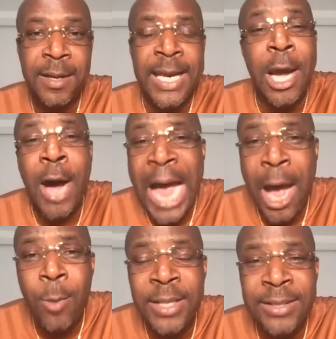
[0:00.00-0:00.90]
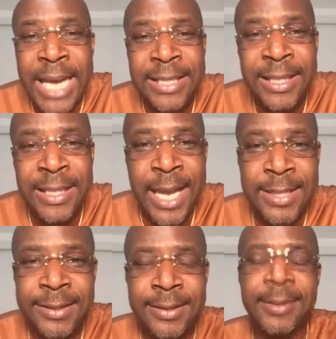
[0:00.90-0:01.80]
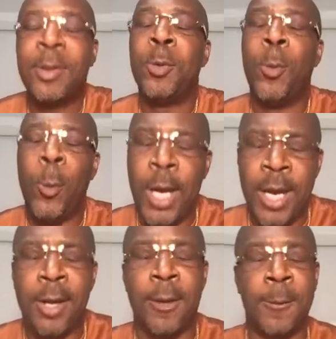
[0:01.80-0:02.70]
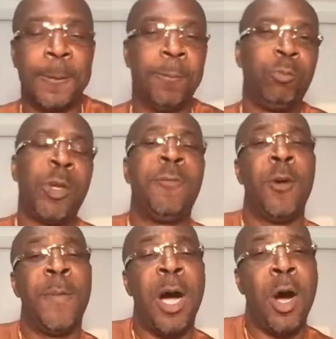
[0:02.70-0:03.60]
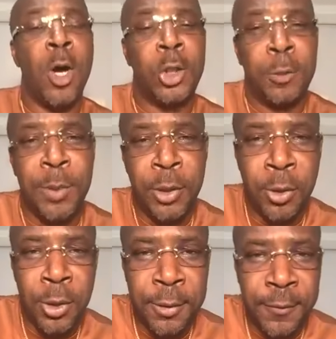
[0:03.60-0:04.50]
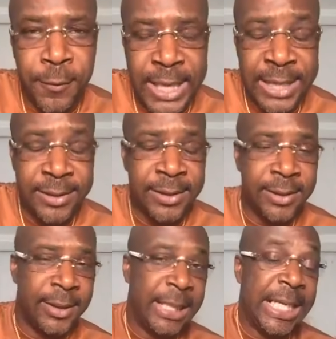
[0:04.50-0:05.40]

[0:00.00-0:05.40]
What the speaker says: Now, how is that the case? Well, for my entrepreneurial friends,